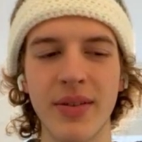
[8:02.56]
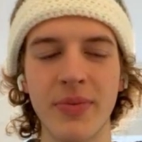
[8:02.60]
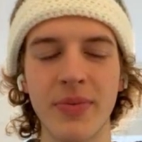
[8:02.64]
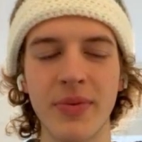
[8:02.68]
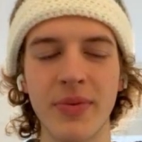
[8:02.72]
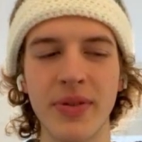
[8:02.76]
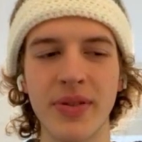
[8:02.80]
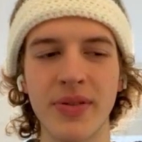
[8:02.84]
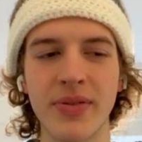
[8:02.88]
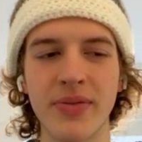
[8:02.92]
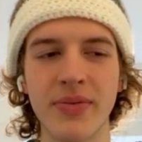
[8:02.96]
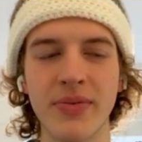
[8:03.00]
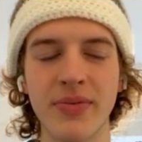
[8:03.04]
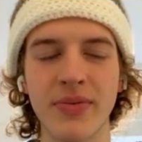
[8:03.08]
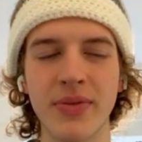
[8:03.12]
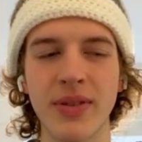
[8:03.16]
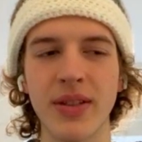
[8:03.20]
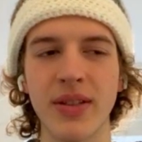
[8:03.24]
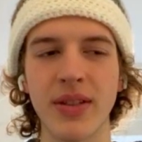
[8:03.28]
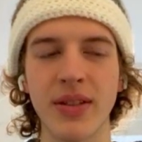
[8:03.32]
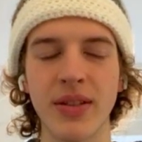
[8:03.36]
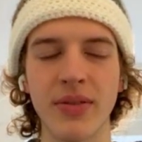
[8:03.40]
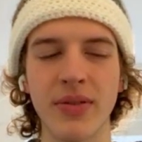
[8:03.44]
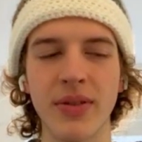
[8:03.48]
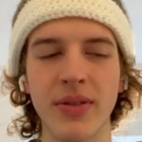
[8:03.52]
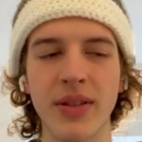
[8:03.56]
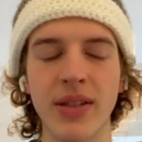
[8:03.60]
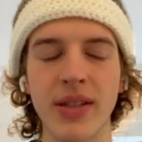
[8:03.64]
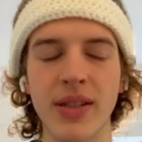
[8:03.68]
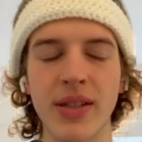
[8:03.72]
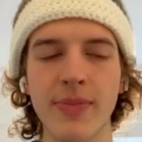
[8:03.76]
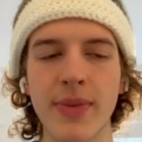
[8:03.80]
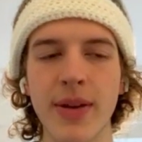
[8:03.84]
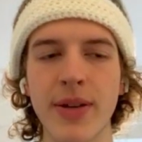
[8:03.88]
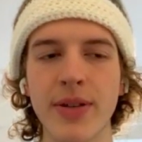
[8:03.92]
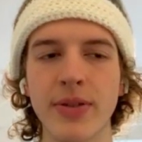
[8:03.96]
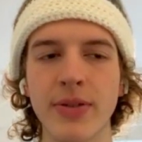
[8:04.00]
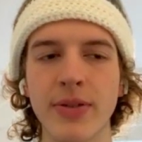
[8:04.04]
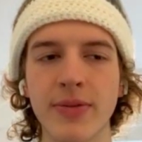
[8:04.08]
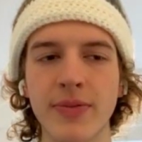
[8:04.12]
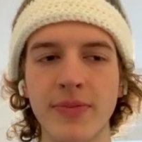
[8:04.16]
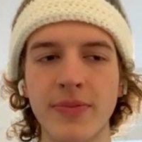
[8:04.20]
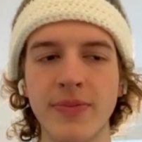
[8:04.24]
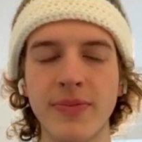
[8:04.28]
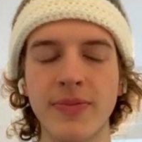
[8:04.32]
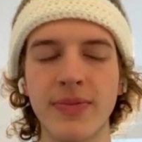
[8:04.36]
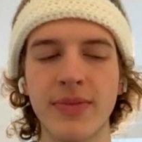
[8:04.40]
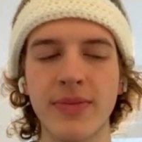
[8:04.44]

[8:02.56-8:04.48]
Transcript: It was really, really special.